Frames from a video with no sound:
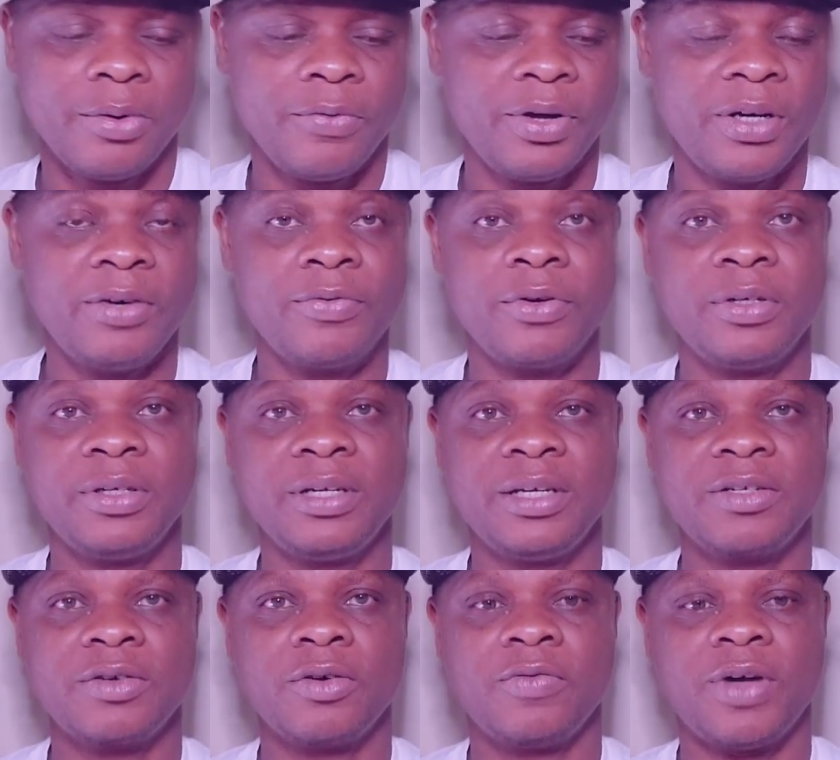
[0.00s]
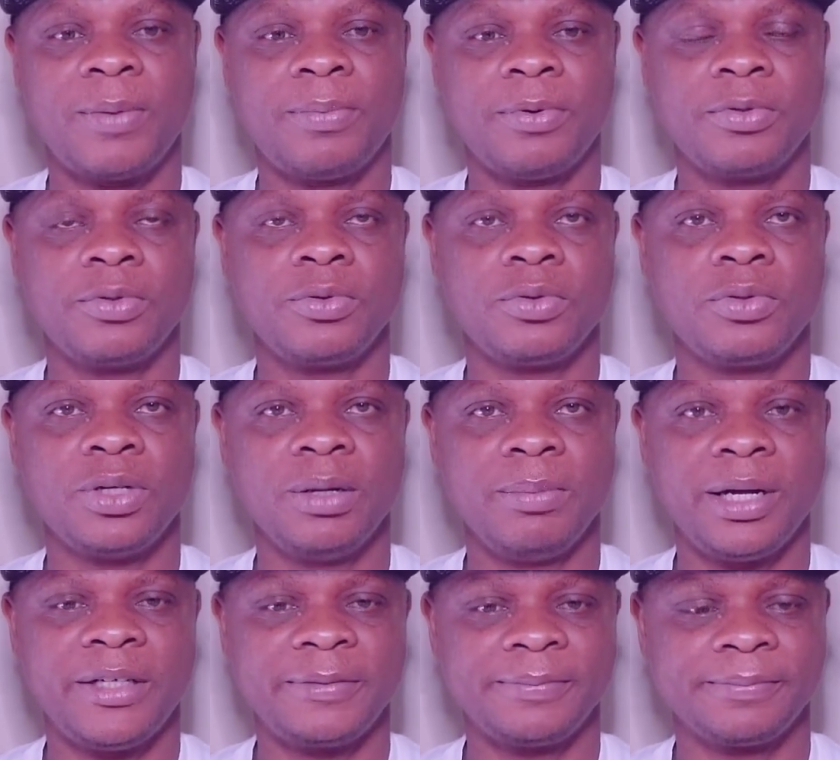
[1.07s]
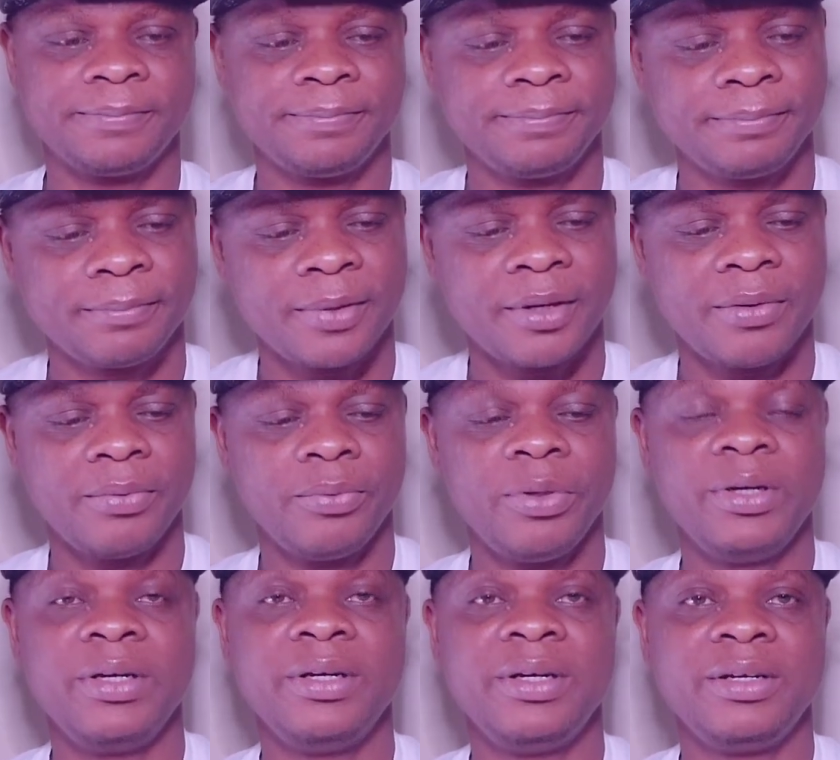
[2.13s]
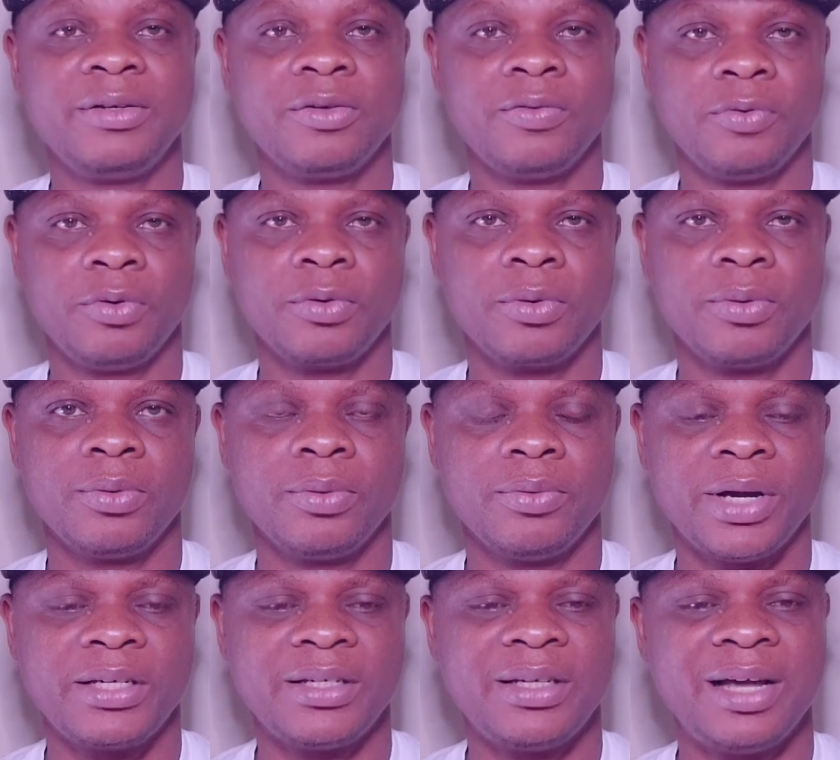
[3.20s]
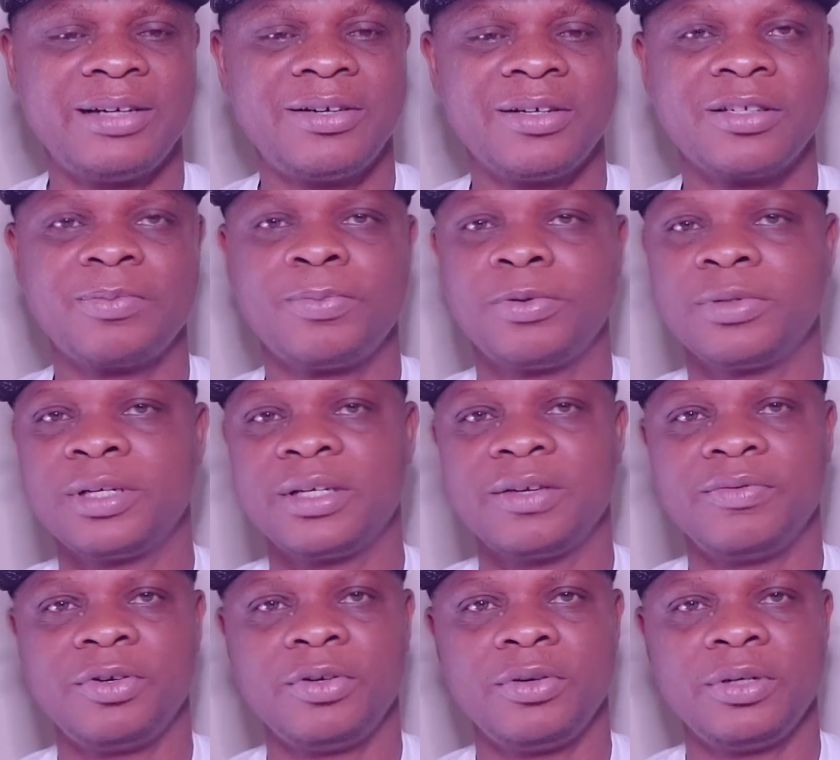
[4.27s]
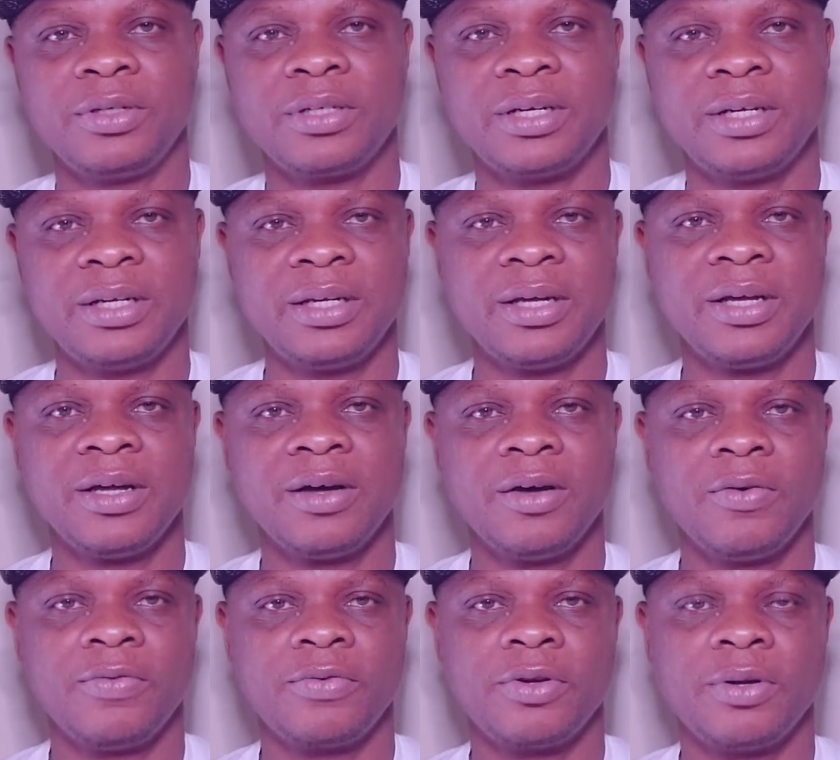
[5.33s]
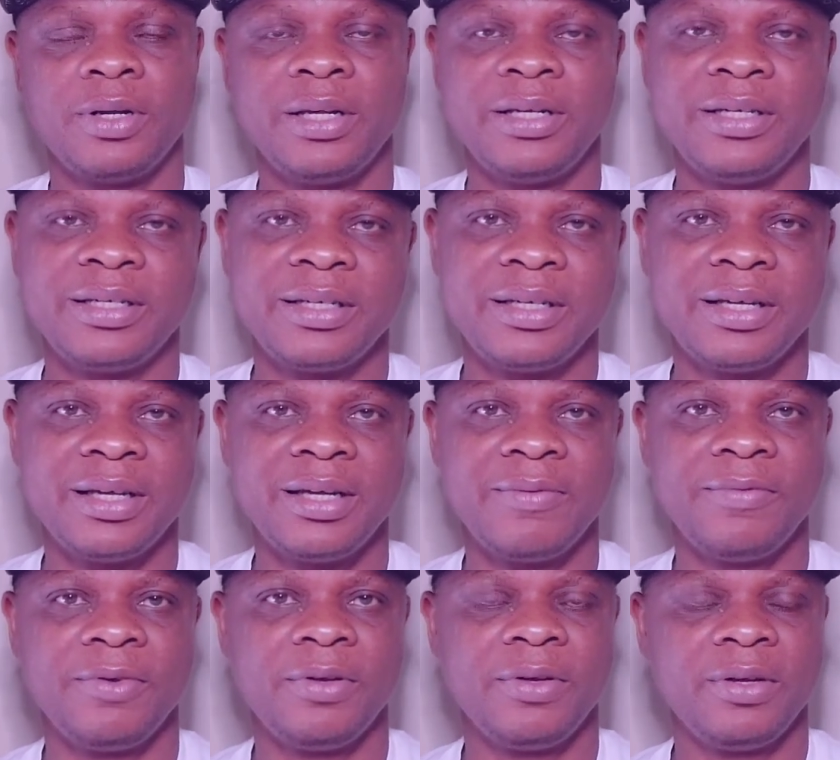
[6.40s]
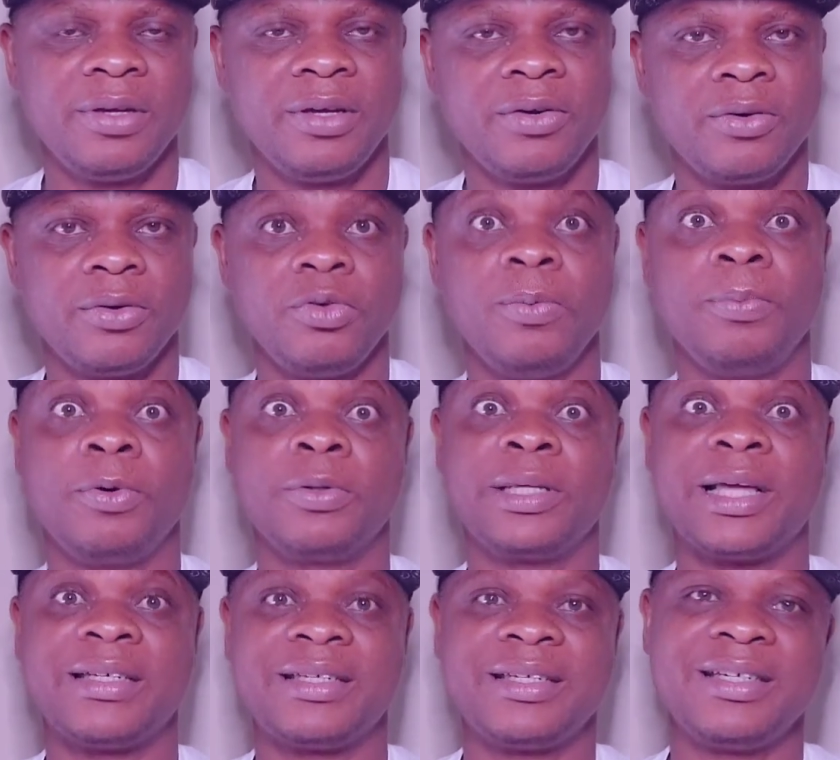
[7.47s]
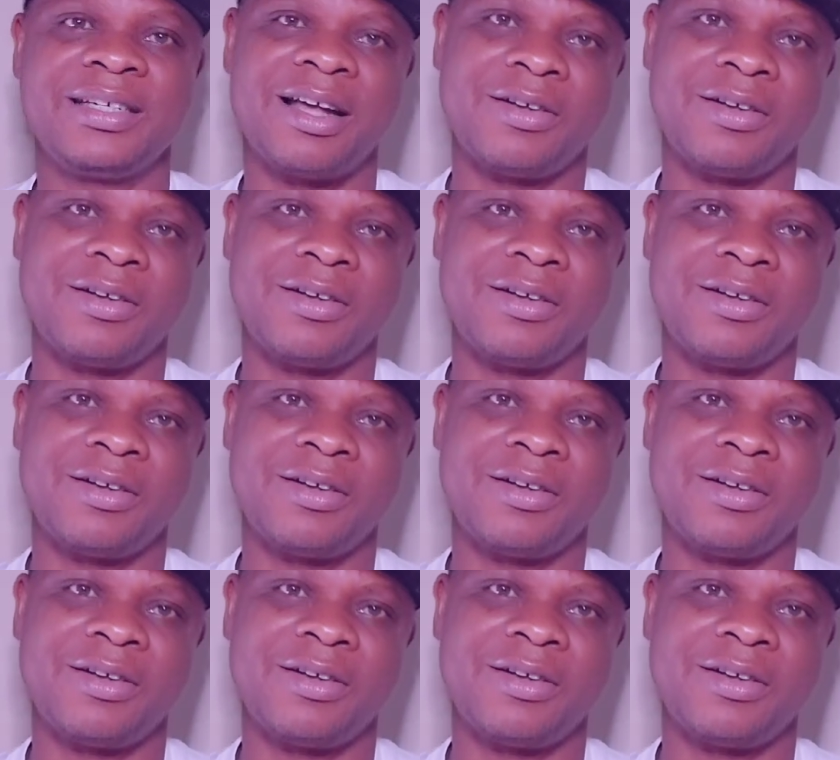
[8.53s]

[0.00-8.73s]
We've heard it from the desk of Apostle Suleman. We really need to vote wisely. I just posted a video recently of some ladies in Ikorodu protesting,